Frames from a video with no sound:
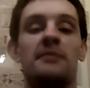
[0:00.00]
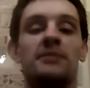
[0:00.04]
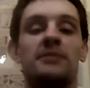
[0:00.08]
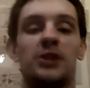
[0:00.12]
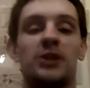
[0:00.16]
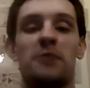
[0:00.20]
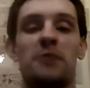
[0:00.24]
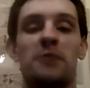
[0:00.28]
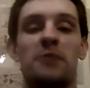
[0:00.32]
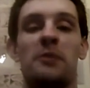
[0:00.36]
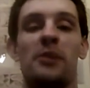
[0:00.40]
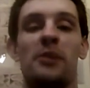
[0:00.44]

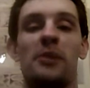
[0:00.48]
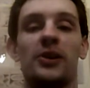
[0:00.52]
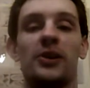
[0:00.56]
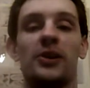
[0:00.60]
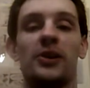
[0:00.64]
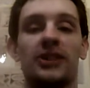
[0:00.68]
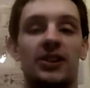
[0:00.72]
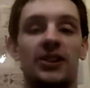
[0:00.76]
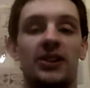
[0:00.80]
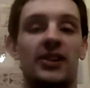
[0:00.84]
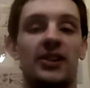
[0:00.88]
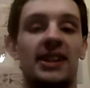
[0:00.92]
Super
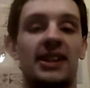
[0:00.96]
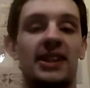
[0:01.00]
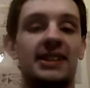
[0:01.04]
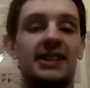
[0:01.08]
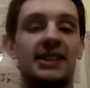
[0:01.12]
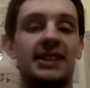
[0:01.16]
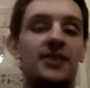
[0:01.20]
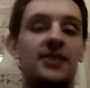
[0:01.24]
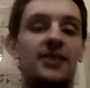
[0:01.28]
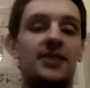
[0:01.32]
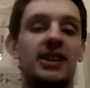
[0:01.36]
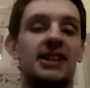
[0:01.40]
Bowls during the
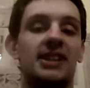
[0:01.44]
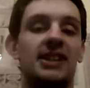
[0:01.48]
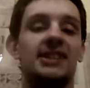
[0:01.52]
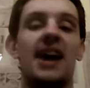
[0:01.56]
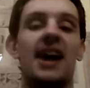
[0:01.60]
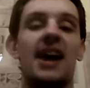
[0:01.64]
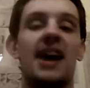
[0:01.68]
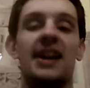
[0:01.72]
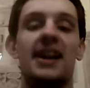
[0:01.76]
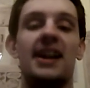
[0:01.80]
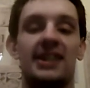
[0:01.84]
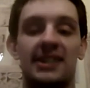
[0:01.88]
70s
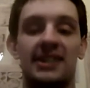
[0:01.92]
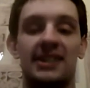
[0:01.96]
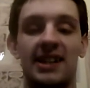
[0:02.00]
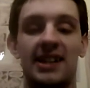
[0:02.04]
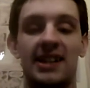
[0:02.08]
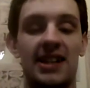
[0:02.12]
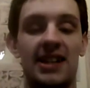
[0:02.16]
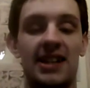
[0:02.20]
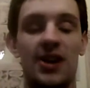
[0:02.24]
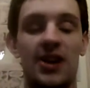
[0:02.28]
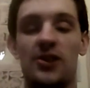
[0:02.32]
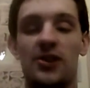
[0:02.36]

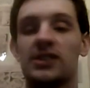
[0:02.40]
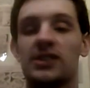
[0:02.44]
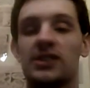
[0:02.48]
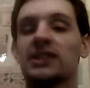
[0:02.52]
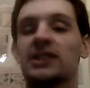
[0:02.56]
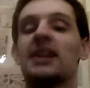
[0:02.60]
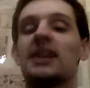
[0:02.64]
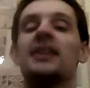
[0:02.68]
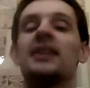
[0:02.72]
dynasty years.